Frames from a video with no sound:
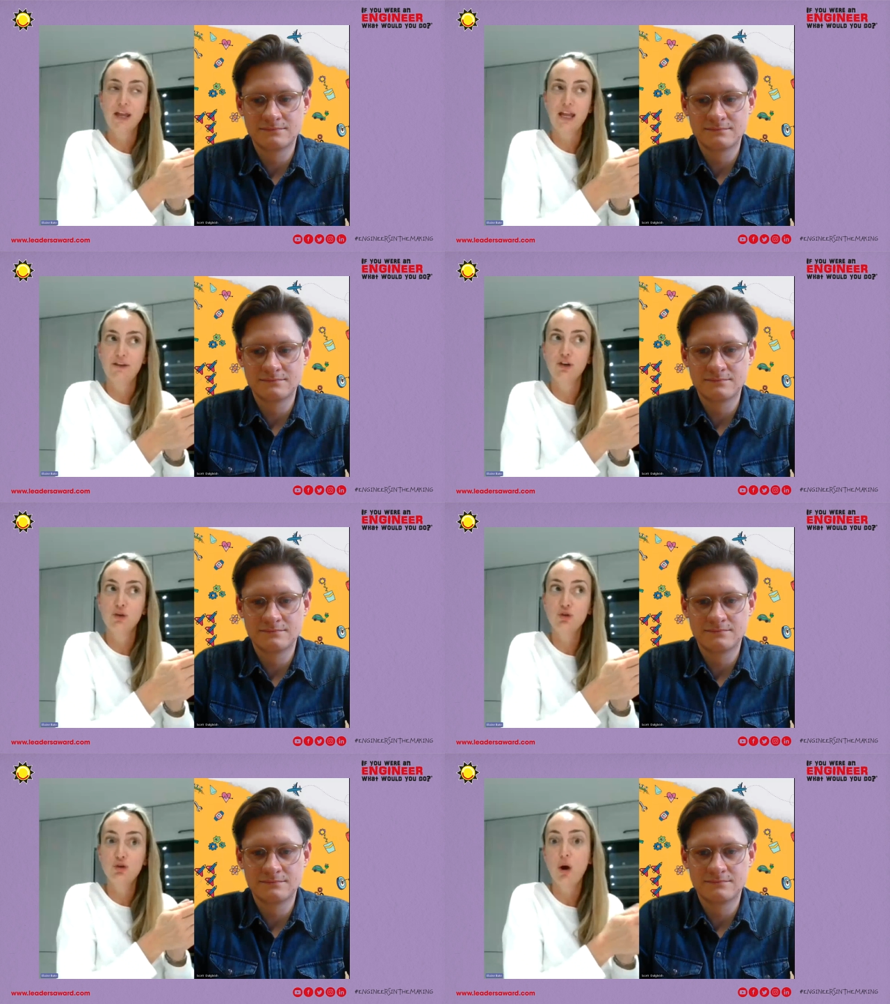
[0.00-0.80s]
Speaker 1: if
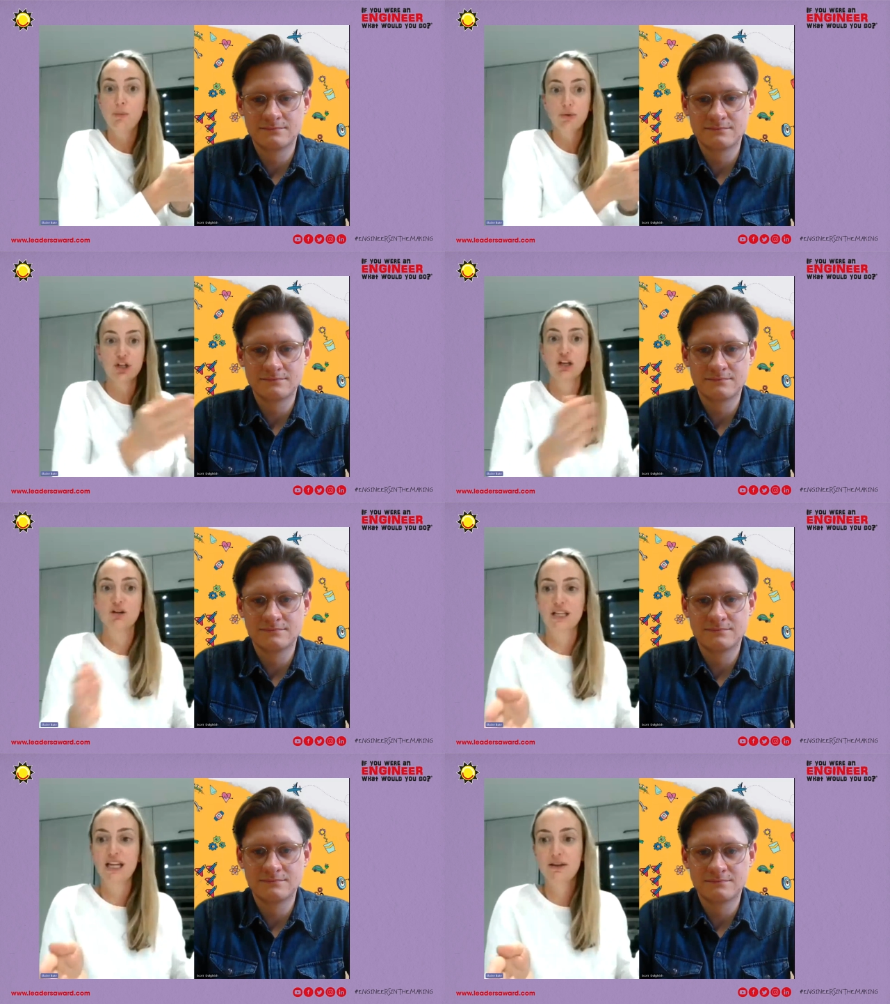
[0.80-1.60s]
if you're not
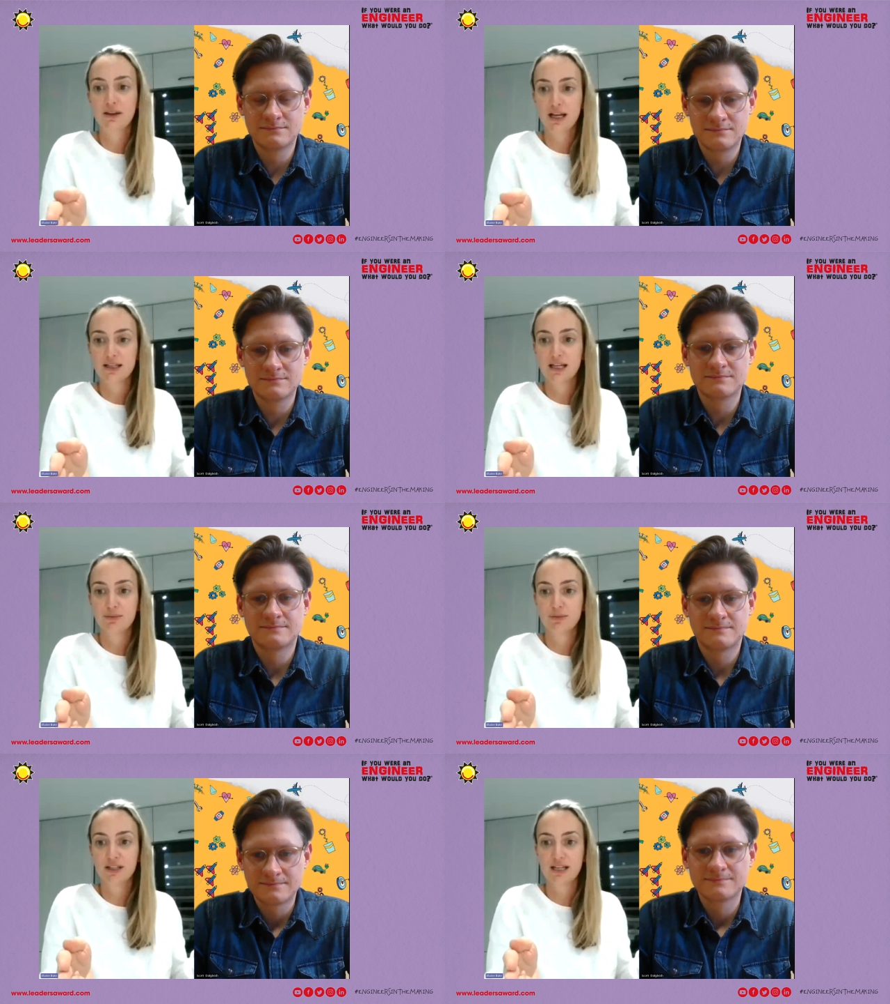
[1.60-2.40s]
brushing your teeth in
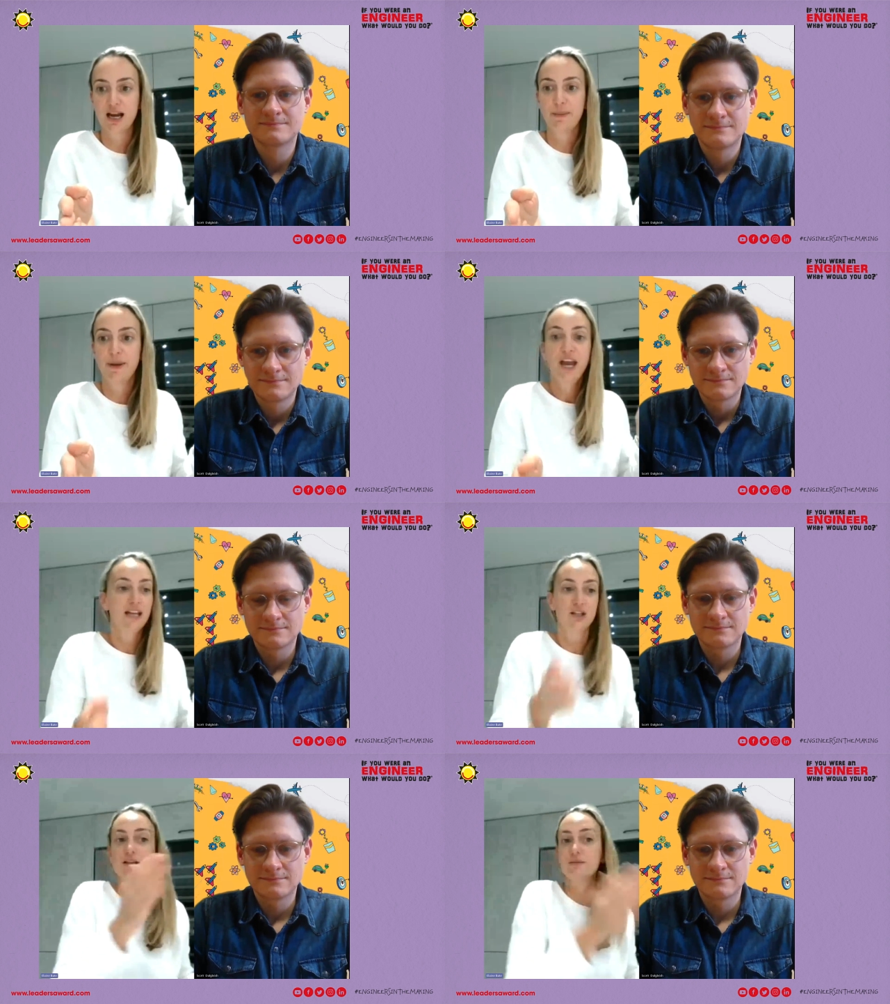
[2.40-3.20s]
that six months
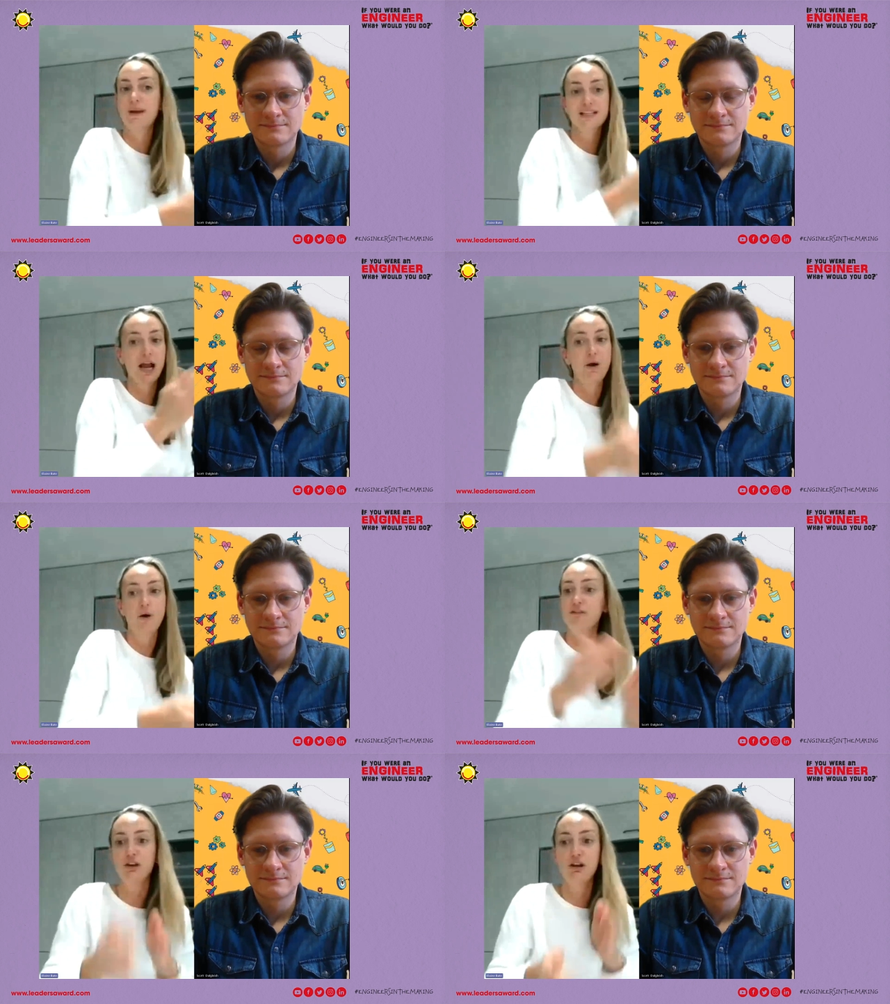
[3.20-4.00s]
time it doesn't
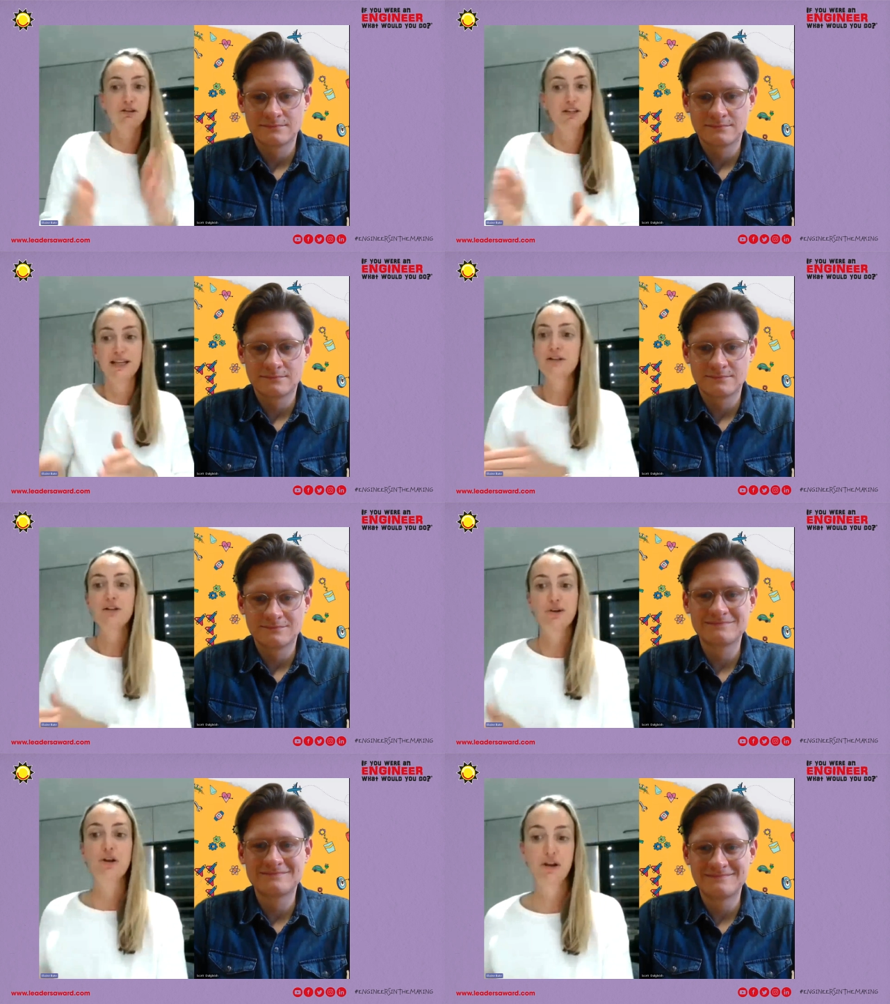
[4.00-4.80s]
matter how often you're going
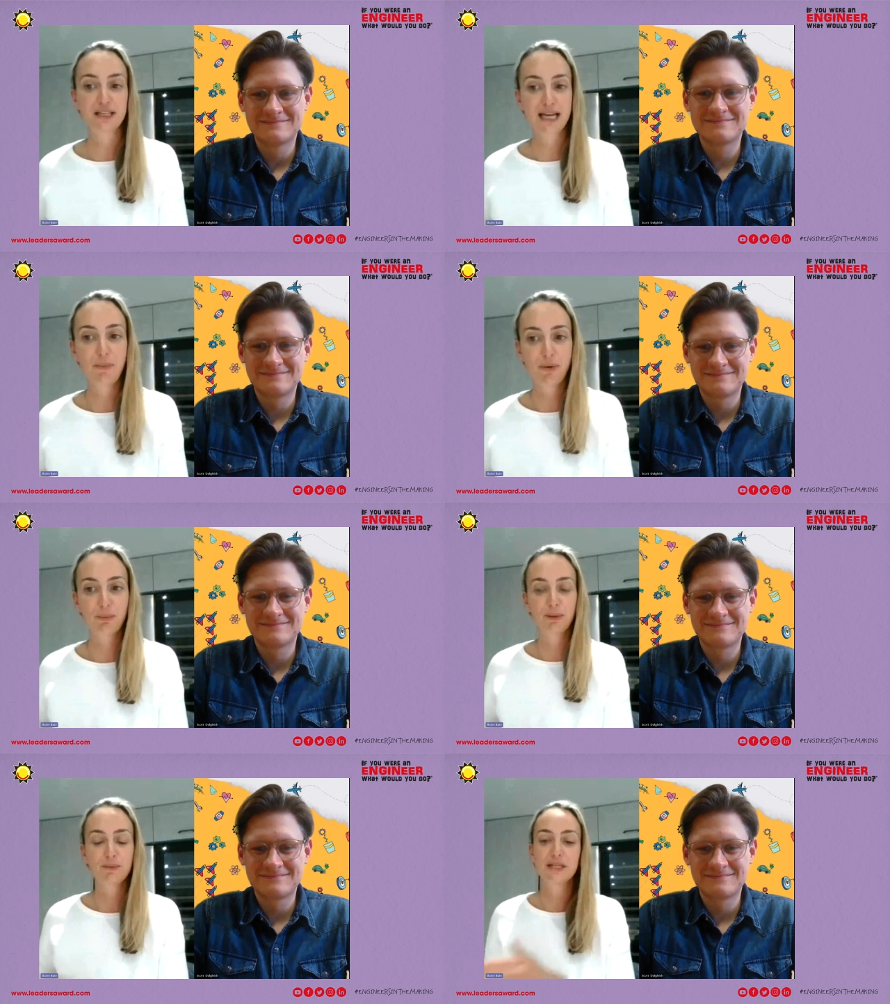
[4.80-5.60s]
to the dentist you're going to
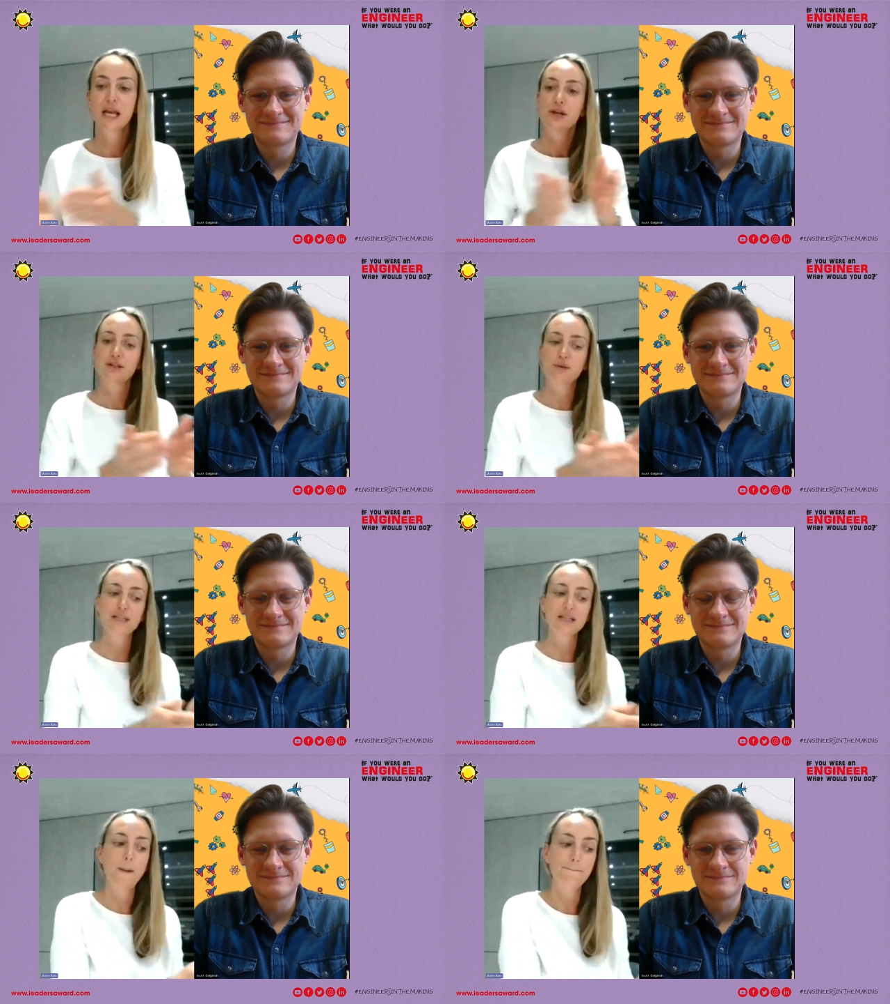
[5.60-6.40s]
get problems
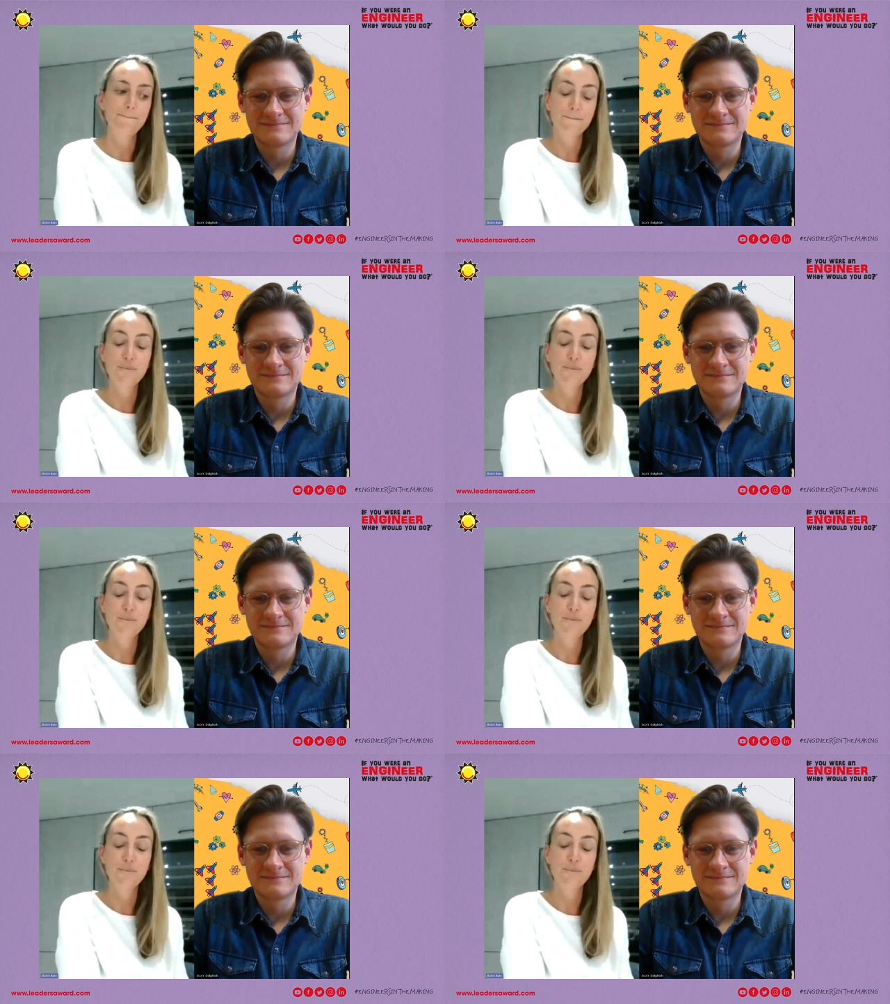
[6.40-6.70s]
so it's